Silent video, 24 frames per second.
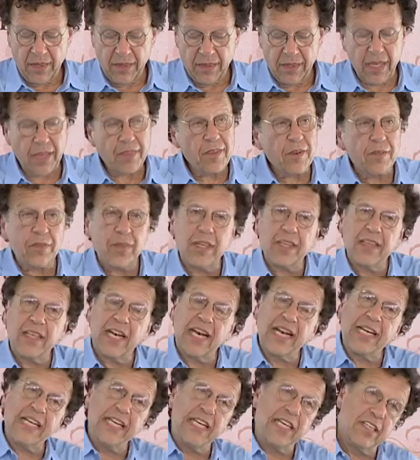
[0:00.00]
The other thing that
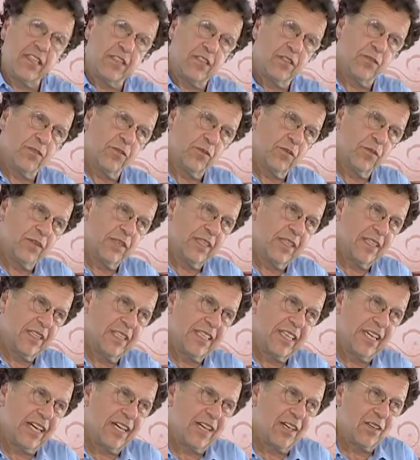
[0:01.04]
I needed to,
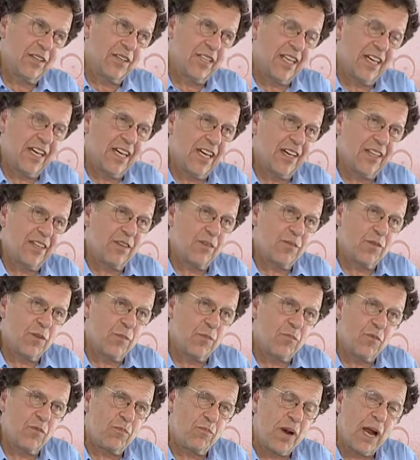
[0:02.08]
the,
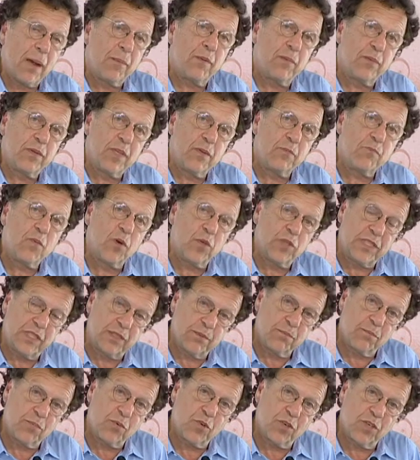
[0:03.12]
probably the most
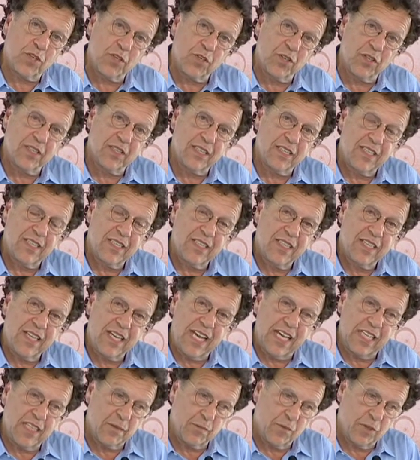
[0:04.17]
important
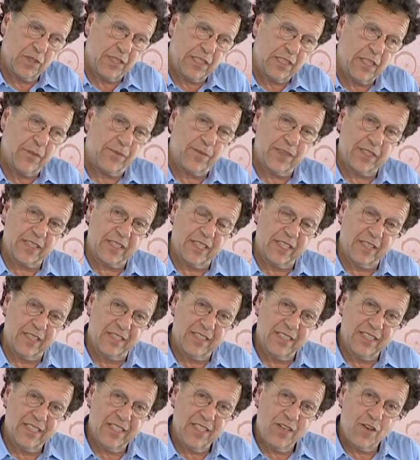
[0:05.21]
and the most difficult
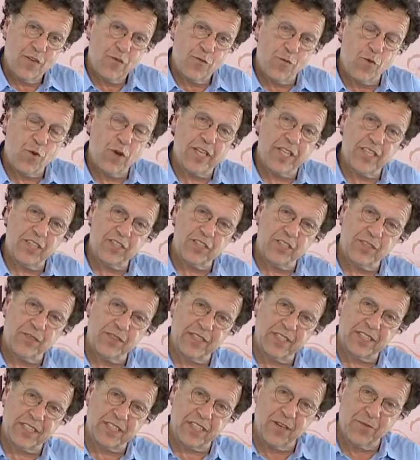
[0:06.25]
voyage of
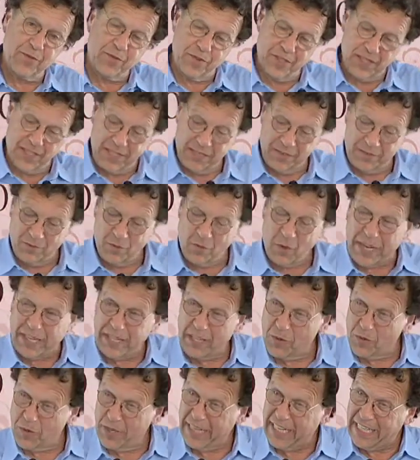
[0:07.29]
discovery in
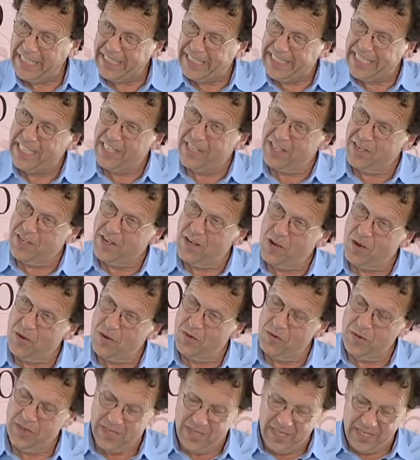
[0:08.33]
writing what I didn't know
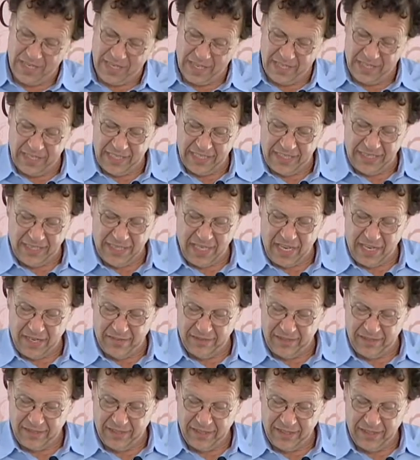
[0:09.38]
in this
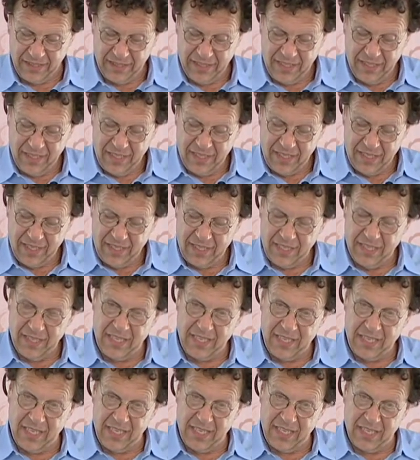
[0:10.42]
novel
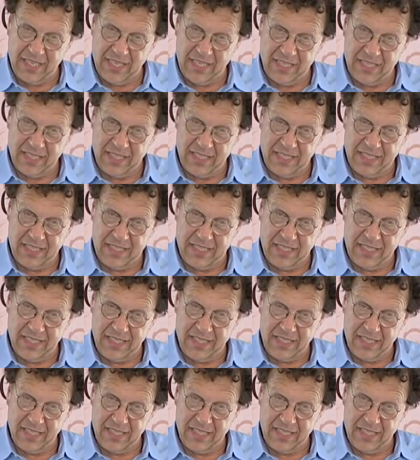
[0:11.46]
is